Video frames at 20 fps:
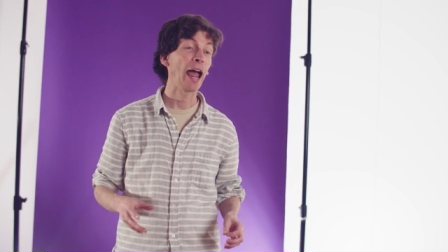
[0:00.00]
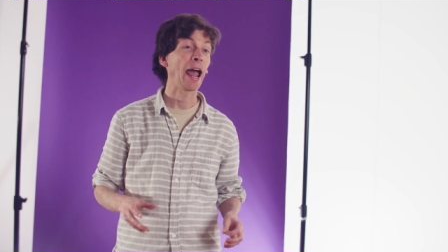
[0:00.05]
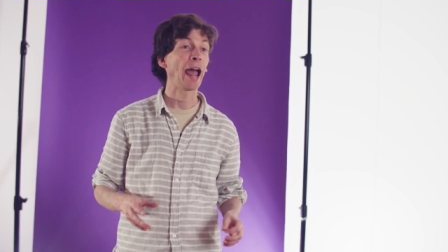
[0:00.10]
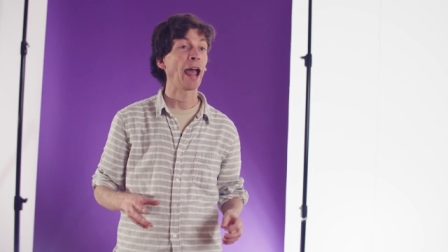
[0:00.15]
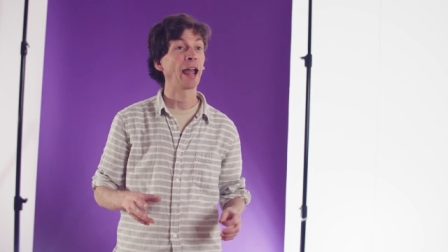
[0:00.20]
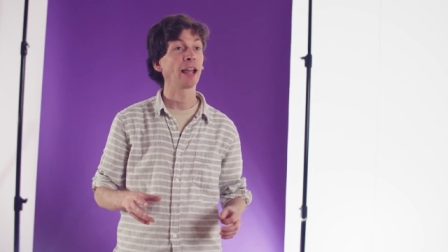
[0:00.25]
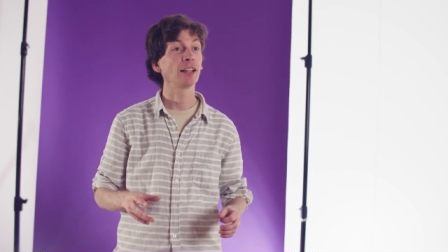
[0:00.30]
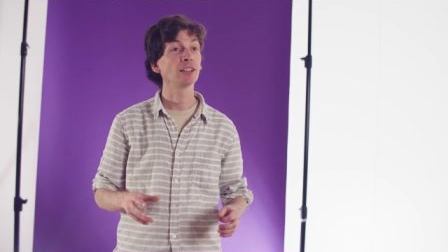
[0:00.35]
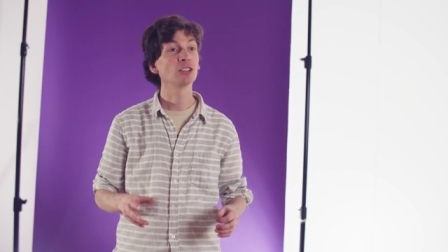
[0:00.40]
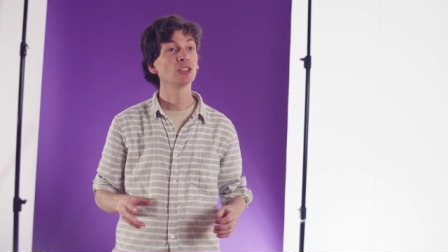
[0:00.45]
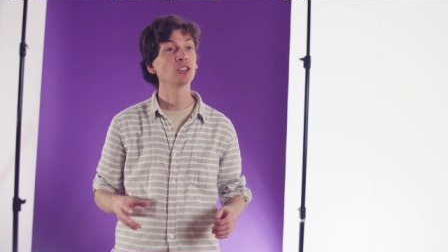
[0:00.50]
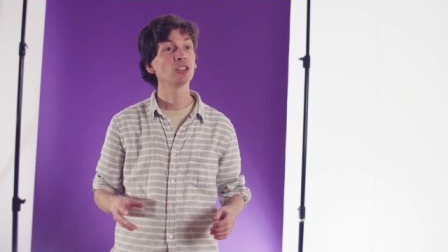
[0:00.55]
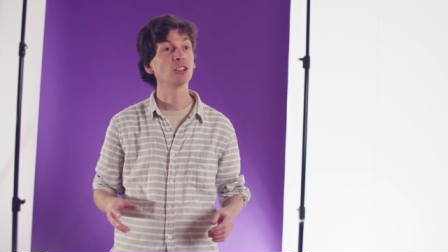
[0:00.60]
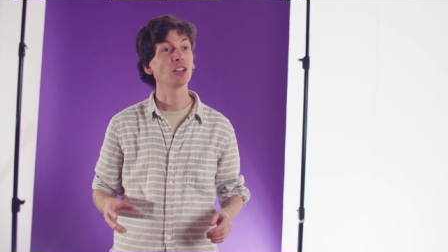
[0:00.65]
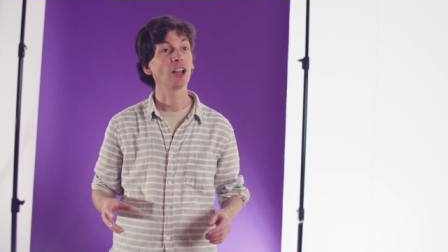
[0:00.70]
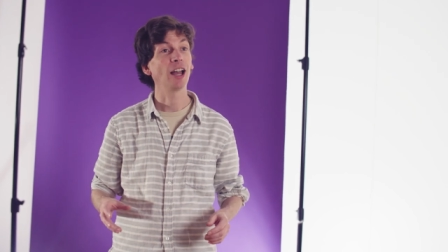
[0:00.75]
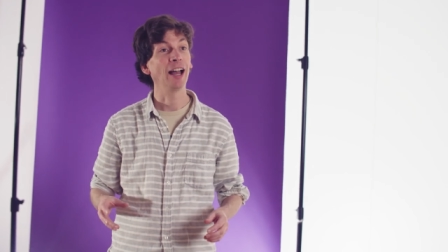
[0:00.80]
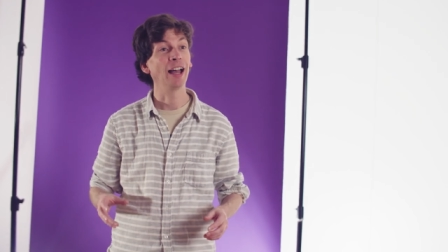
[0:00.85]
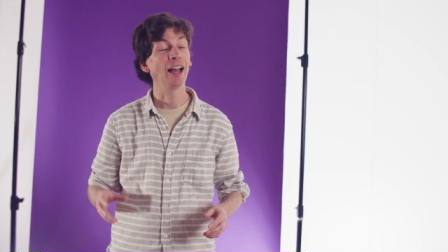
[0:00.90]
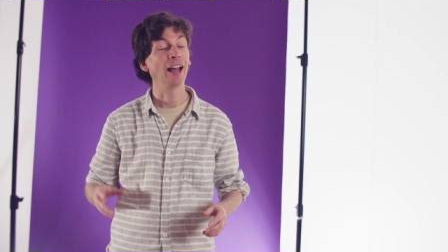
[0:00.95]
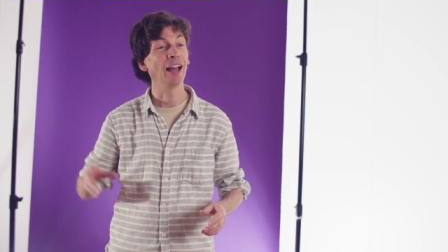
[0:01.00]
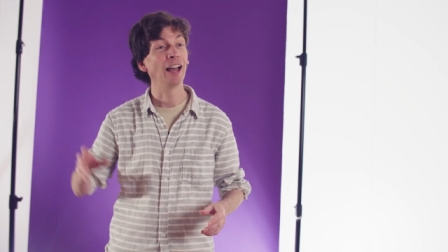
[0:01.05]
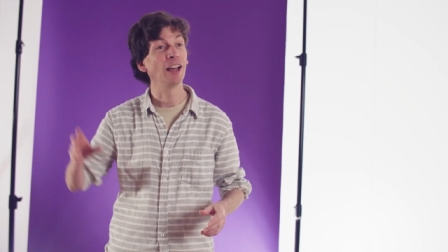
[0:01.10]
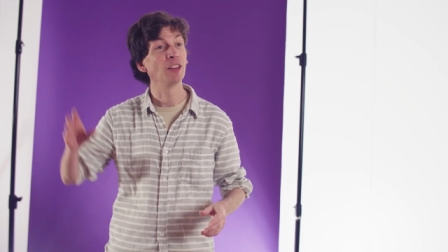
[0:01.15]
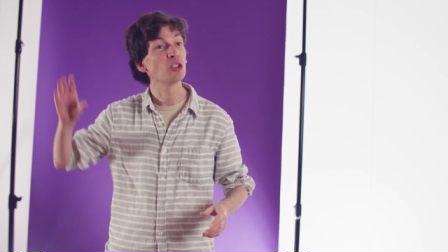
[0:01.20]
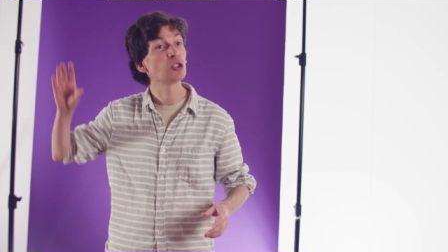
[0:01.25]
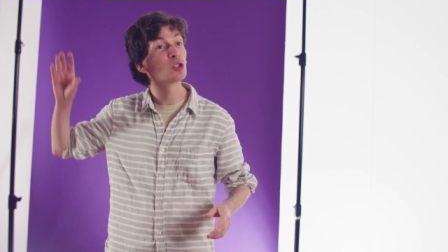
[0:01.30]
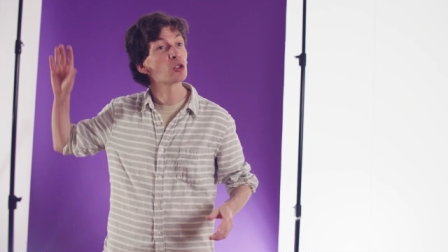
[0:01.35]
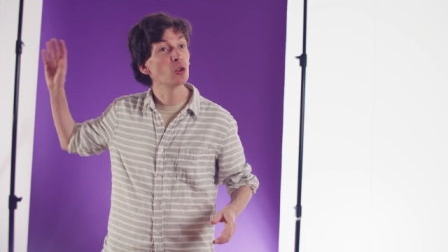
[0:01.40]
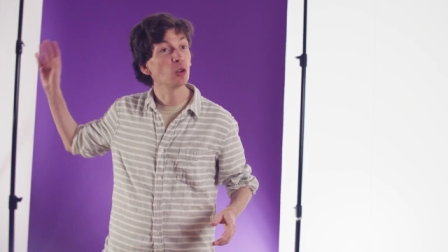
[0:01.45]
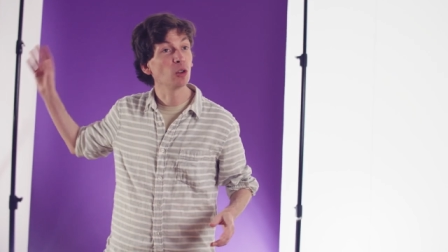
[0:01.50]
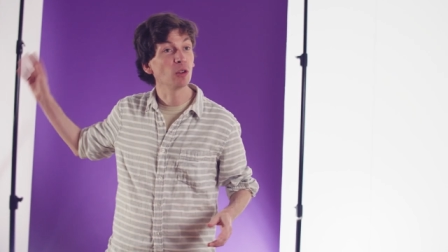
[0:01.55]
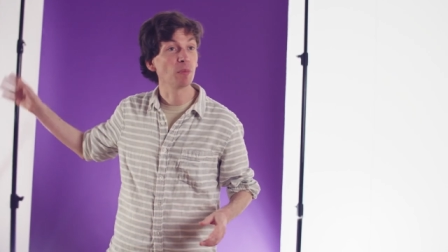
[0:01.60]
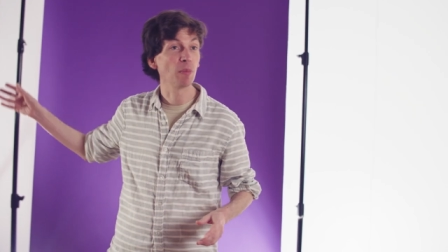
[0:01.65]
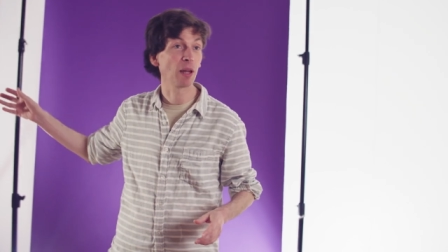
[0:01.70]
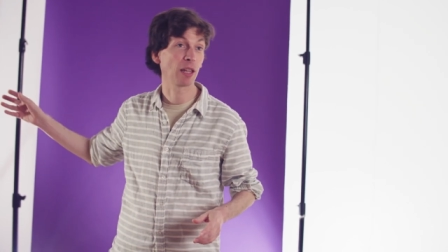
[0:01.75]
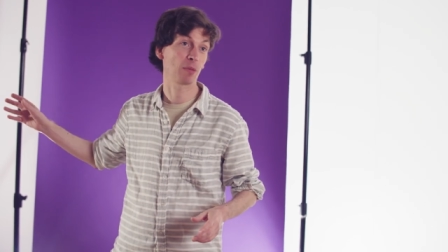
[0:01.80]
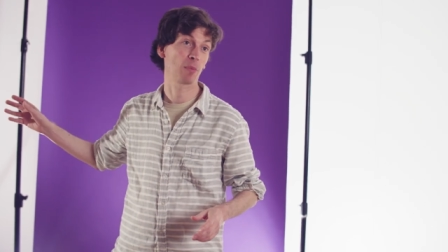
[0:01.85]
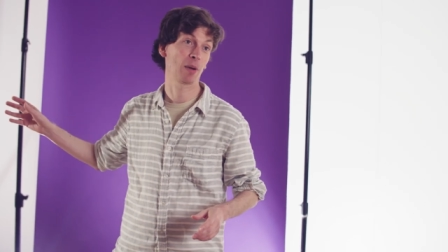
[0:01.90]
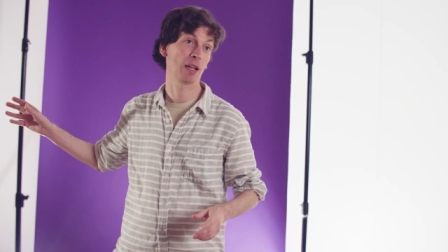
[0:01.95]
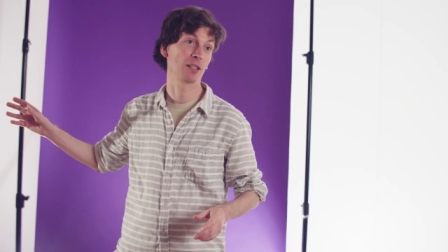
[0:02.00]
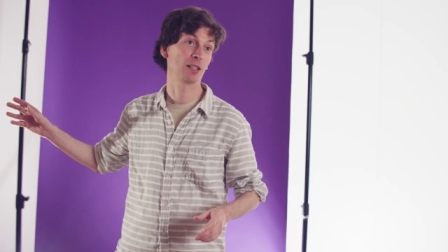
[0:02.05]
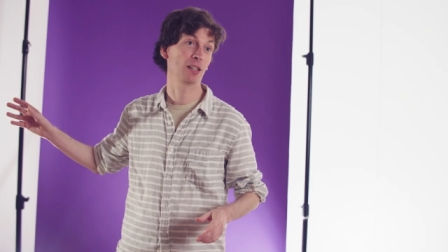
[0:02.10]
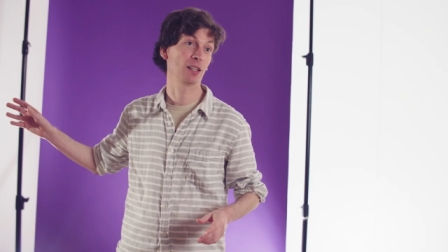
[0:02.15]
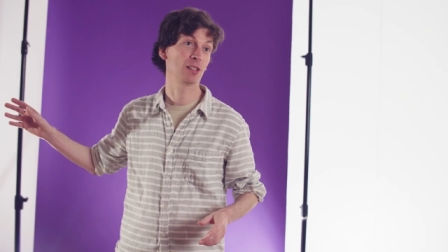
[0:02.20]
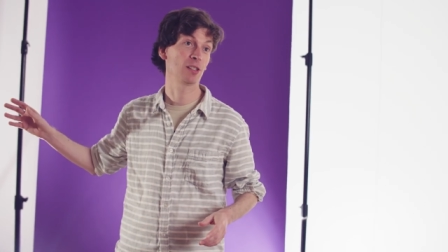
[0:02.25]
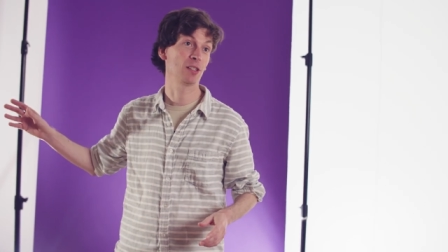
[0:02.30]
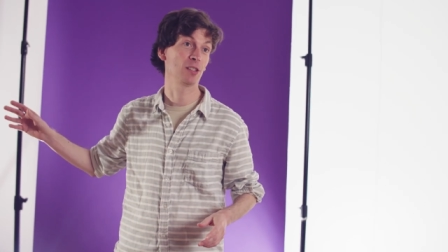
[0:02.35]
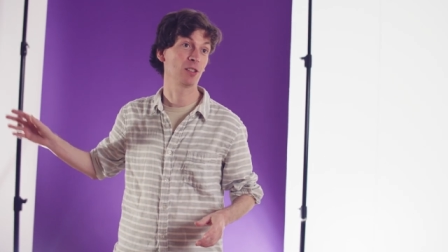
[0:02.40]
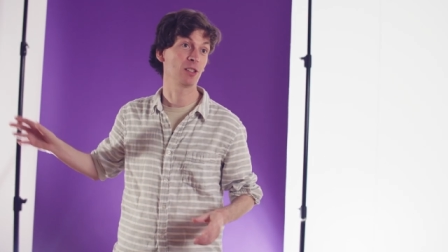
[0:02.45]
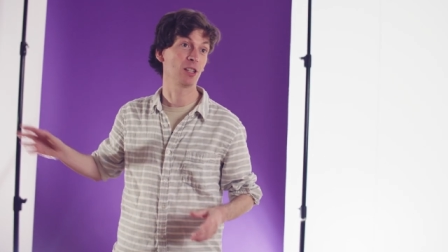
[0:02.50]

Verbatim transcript: at uh, the School of Mathematics and